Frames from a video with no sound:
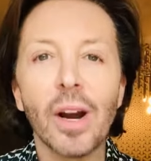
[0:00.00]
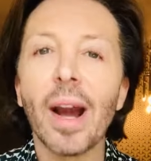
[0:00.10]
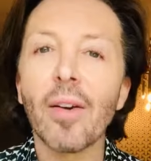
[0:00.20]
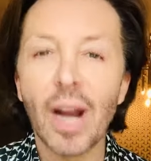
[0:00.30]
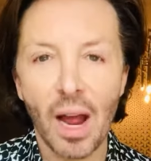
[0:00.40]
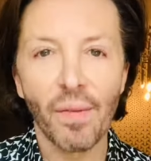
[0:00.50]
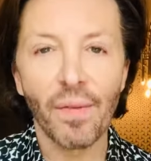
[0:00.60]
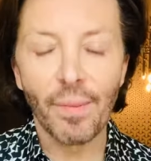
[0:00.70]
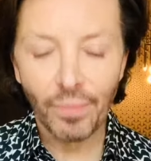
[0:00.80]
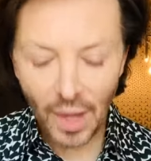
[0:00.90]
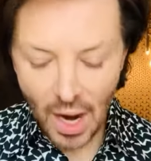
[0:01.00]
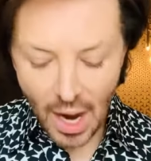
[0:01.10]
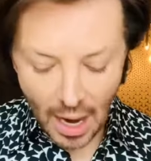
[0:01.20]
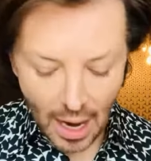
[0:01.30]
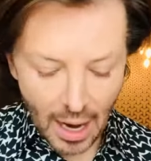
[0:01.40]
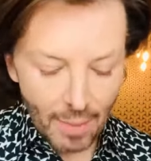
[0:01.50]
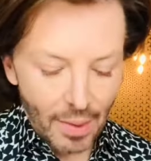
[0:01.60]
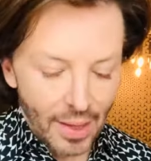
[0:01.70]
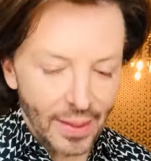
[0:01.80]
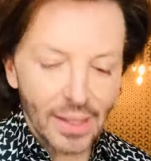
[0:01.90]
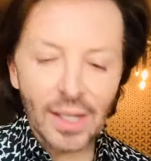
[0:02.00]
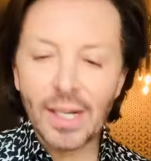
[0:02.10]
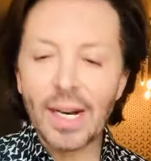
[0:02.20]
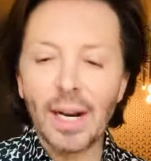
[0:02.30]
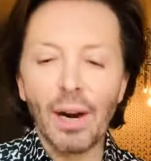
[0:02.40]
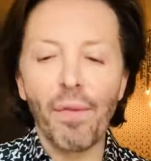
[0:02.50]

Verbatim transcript: your hair enough. Um, this is another little